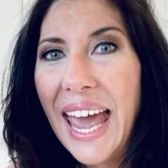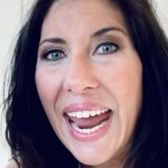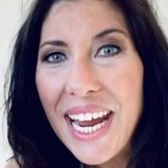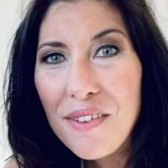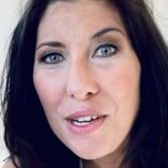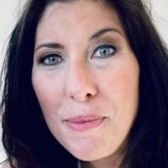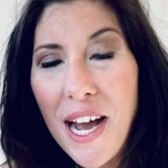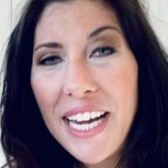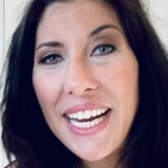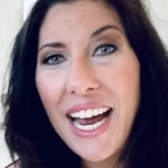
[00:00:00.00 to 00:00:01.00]
Hey
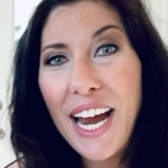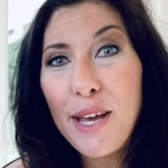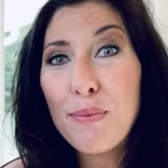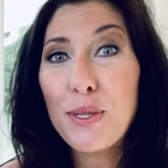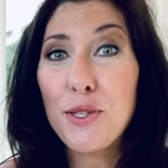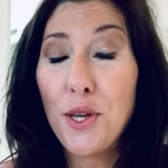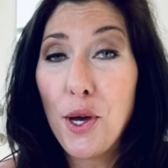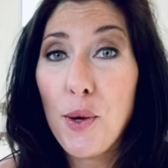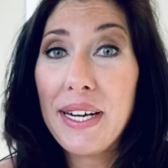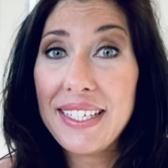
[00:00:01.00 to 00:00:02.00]
everybody, I am
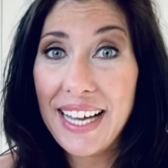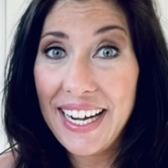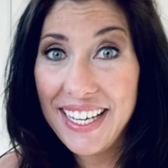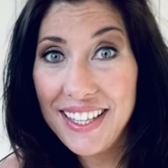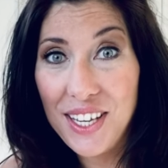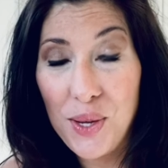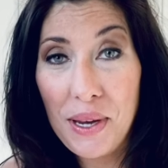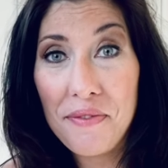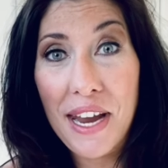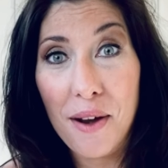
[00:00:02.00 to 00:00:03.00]
so excited that you
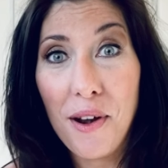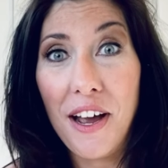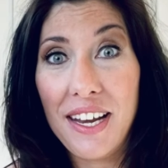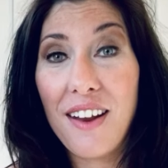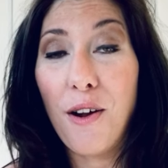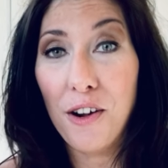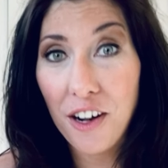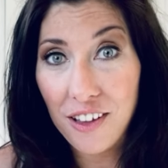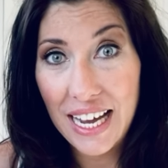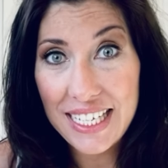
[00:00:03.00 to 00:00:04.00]
have now gotten an art
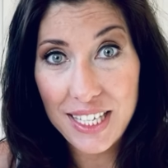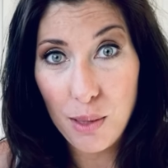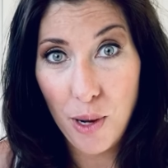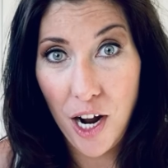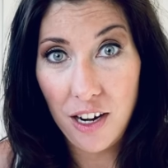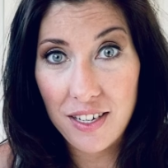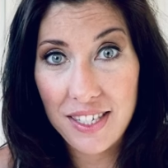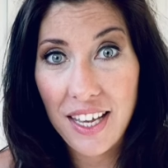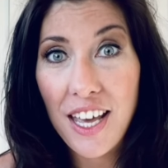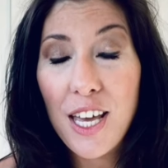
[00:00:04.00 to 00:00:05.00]
class in a box.
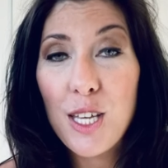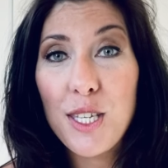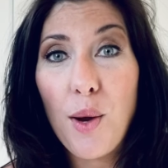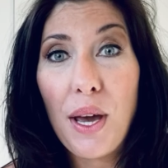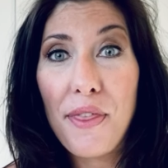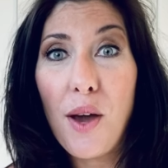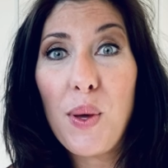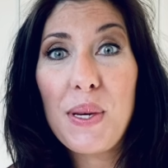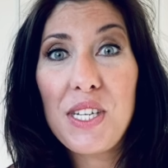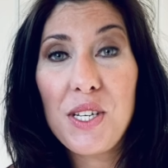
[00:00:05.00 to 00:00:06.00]
So I thought
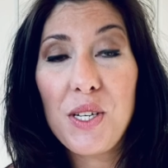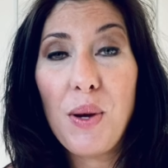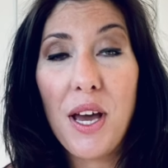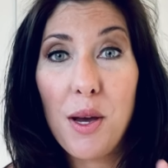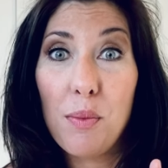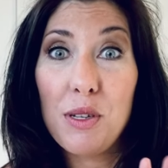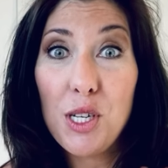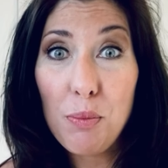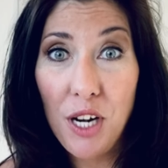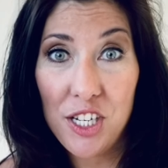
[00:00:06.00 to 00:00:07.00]
we would do um,
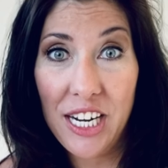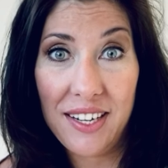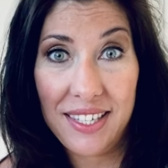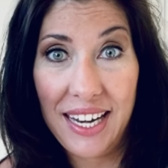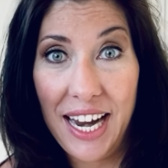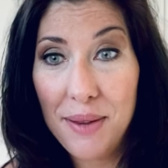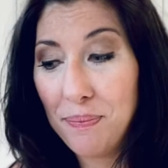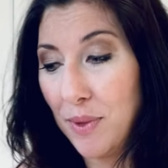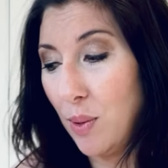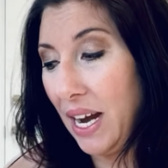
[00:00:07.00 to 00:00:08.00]
two projects today,
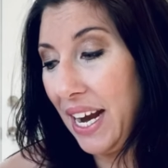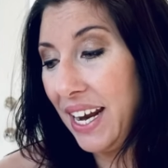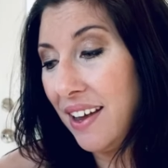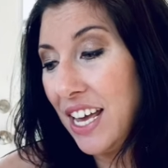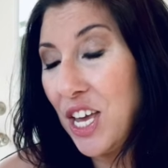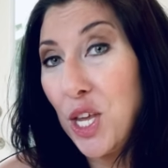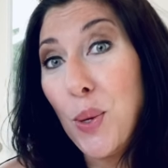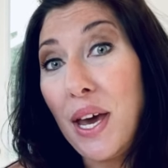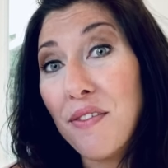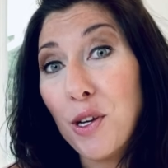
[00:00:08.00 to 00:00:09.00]
okay?
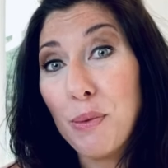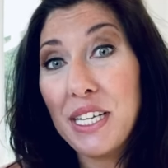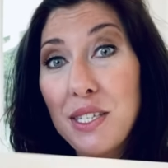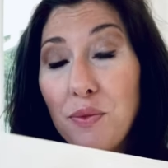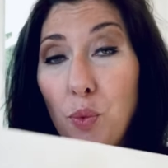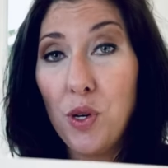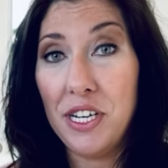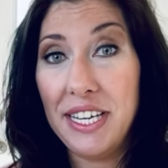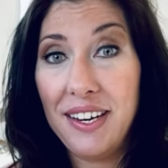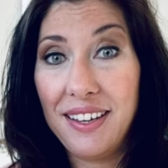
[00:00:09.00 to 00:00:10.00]
You have your piece of
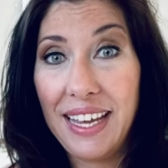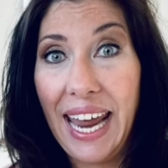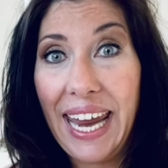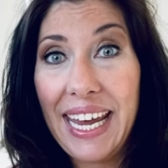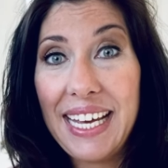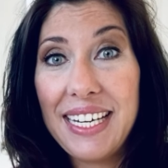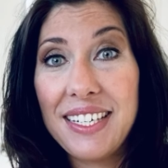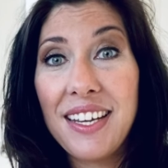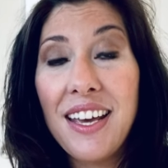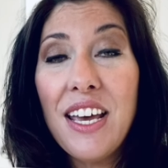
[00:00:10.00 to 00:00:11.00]
wood
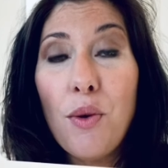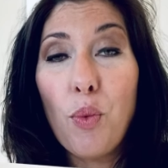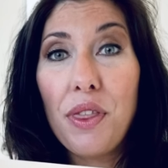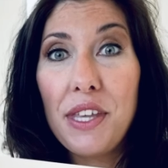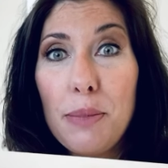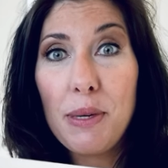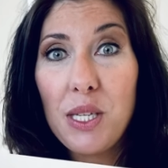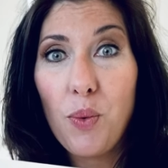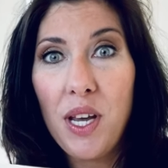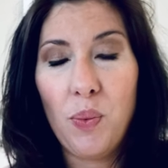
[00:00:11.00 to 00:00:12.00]
and with this piece
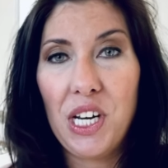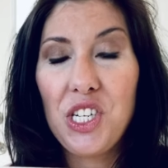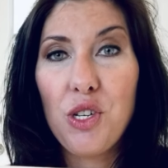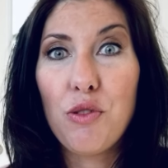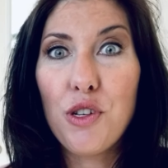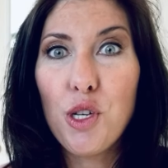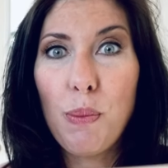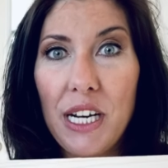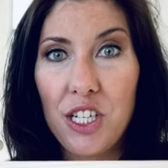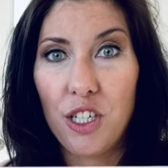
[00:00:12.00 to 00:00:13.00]
of wood we can do two
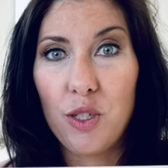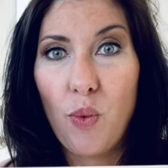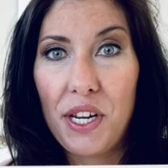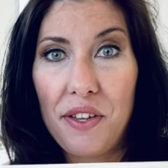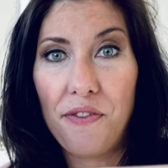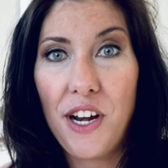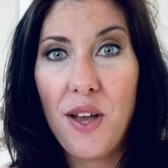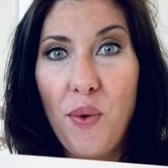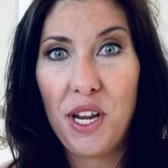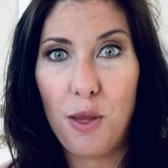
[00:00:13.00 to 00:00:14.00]
pictures, one on the
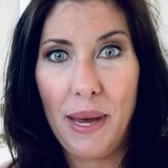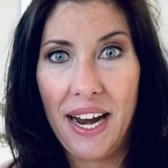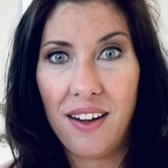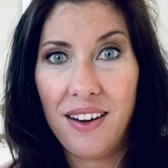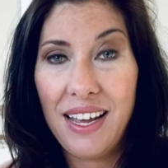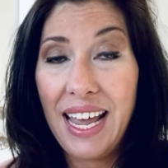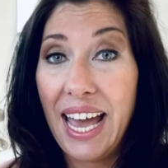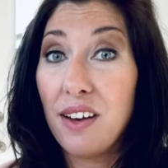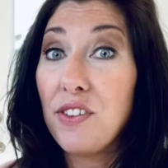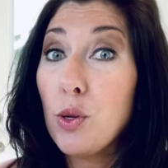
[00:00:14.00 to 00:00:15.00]
front, one on the back.
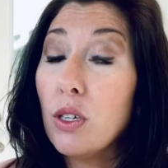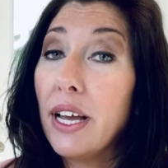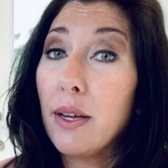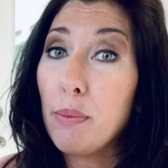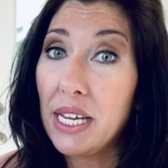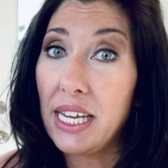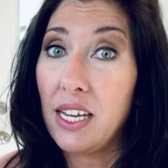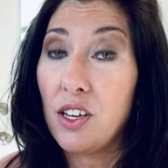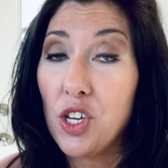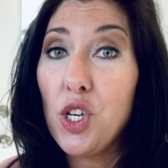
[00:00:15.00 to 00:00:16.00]
And if you are like
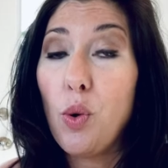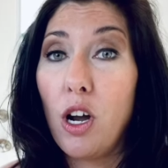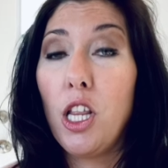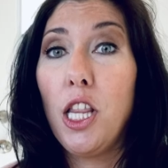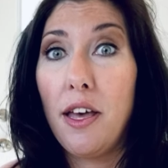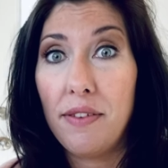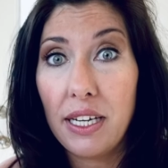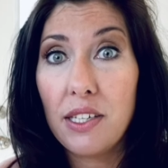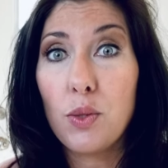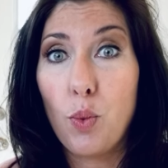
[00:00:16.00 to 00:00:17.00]
me, you are
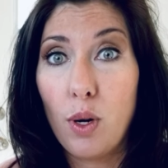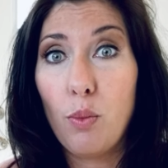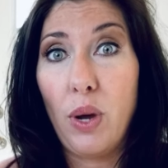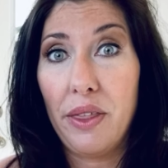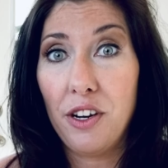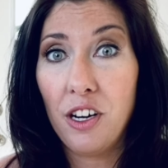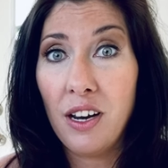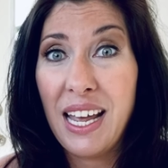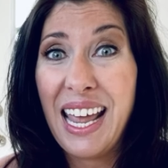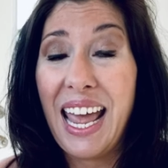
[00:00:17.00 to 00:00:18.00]
loving this warm weather
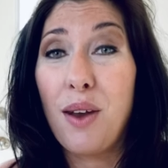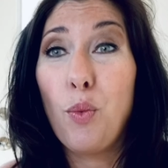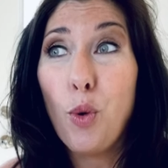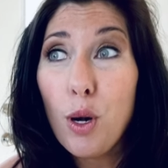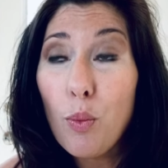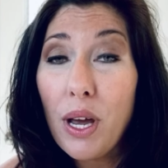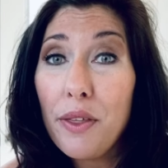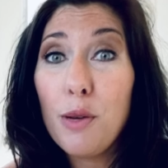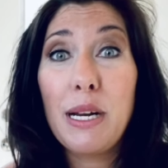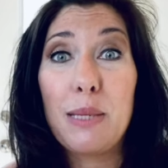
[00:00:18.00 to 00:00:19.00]
and warm
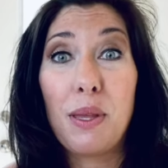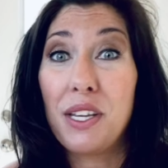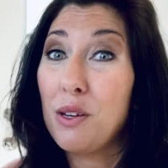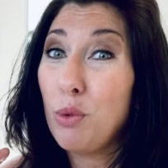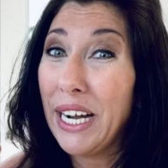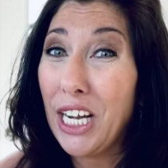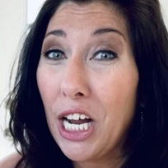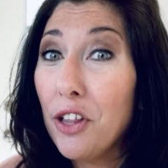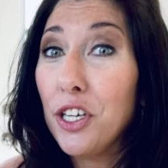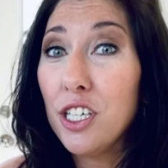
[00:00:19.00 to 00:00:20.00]
weather makes me think of bright
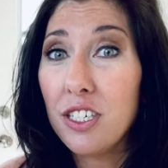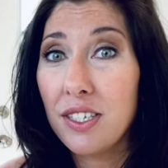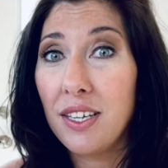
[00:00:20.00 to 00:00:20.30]
colors